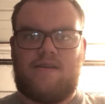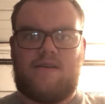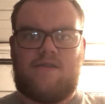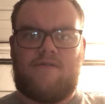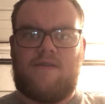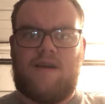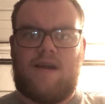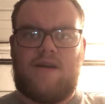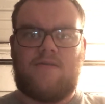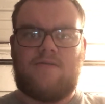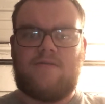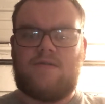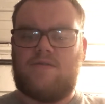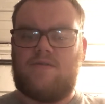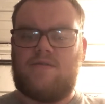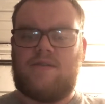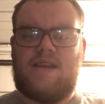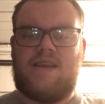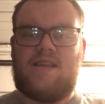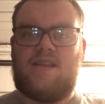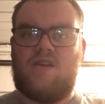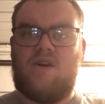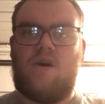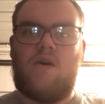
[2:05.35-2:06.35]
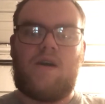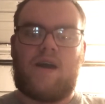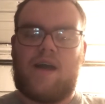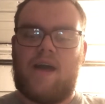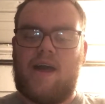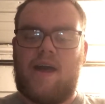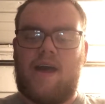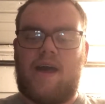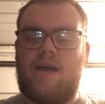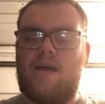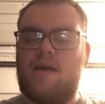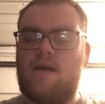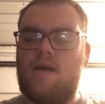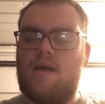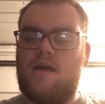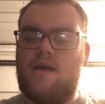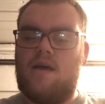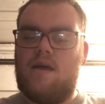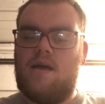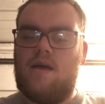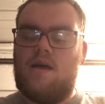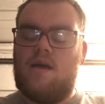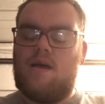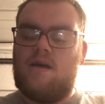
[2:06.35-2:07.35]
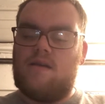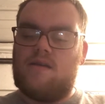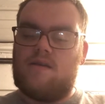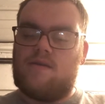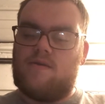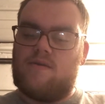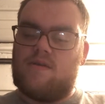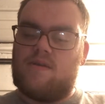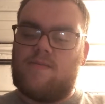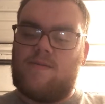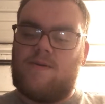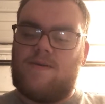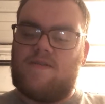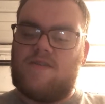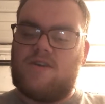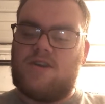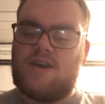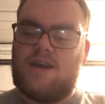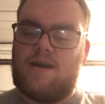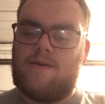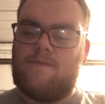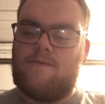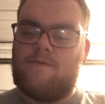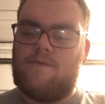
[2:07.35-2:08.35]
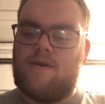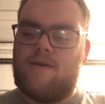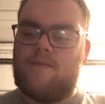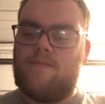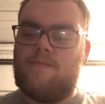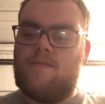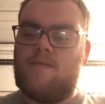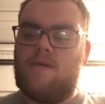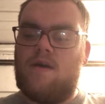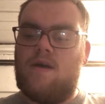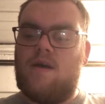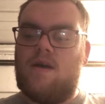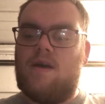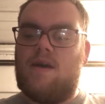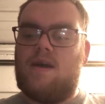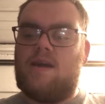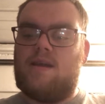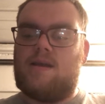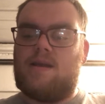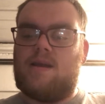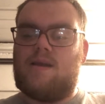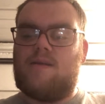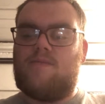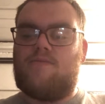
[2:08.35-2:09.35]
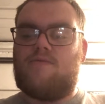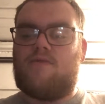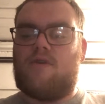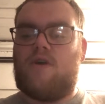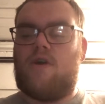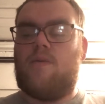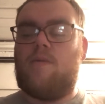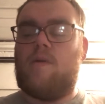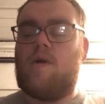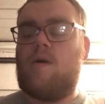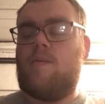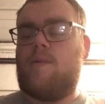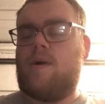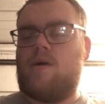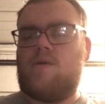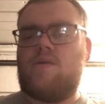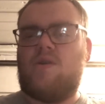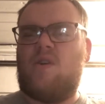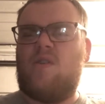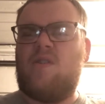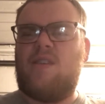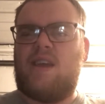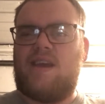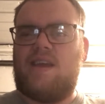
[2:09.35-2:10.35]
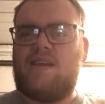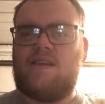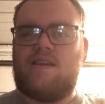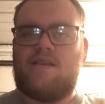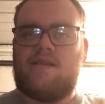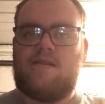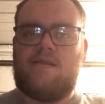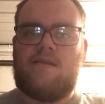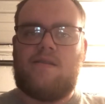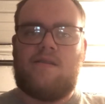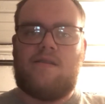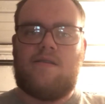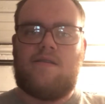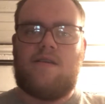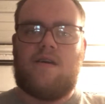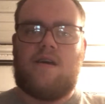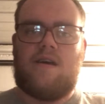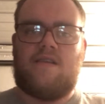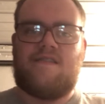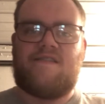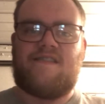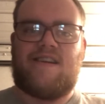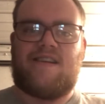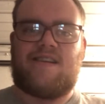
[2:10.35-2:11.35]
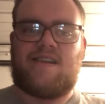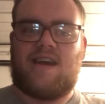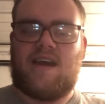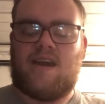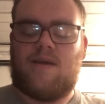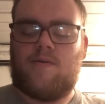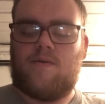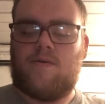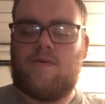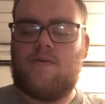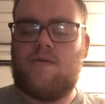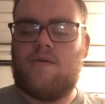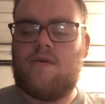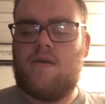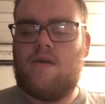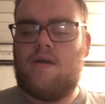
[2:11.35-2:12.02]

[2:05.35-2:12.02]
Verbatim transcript: The crowd did not care. So it's a bit of a shame for him. He did a promo about not needing Chad Gable.